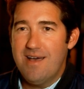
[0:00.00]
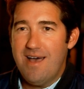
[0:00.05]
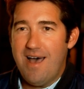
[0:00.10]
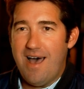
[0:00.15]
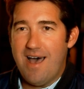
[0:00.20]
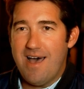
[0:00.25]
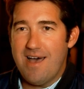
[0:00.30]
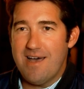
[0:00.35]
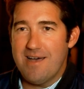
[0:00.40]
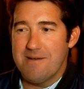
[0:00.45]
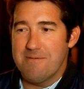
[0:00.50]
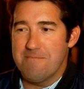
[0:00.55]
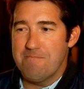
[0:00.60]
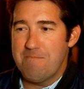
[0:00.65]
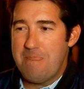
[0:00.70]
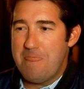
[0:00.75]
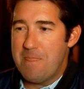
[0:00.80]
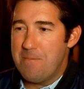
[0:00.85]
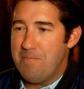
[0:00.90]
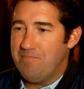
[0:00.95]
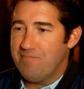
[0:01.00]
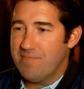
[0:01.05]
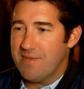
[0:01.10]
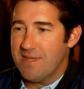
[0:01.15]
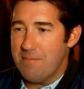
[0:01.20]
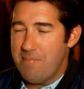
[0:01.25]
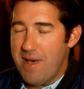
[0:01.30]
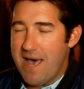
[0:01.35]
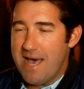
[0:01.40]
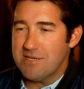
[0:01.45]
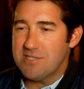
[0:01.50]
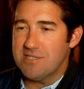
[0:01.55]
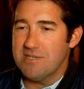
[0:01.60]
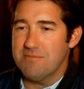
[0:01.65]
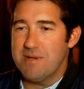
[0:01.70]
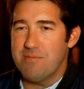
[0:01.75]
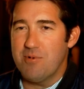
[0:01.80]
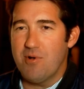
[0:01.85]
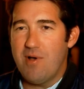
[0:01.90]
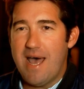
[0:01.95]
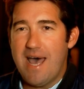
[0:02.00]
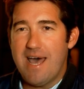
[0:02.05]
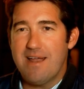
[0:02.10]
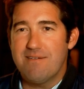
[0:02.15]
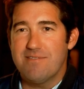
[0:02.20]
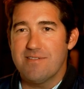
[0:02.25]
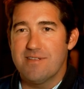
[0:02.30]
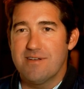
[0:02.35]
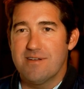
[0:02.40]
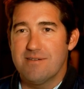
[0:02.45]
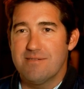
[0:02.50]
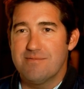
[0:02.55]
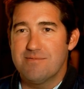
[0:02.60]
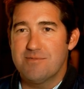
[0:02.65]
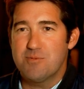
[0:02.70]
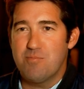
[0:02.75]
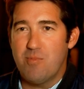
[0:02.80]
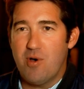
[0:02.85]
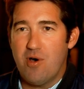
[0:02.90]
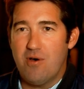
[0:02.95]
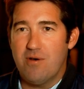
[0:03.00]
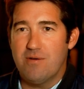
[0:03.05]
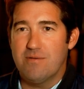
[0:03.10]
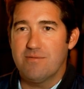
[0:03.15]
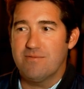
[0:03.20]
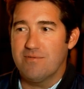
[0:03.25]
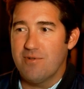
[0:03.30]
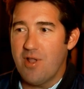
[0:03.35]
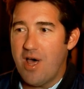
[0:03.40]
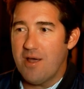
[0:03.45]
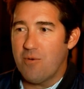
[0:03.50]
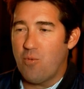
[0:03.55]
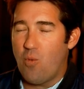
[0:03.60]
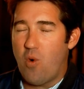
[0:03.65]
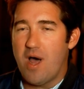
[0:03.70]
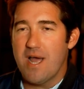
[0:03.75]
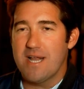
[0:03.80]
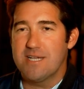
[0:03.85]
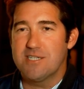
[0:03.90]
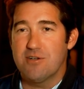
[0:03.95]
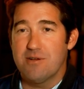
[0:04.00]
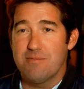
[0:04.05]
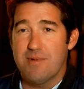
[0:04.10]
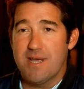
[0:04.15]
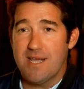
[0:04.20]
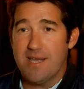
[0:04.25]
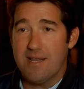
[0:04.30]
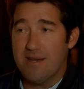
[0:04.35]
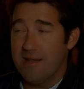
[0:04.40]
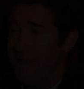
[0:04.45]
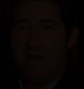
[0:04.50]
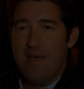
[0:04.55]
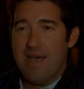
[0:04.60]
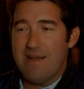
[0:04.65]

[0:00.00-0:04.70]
The passion that people had for the small lot wines they were making.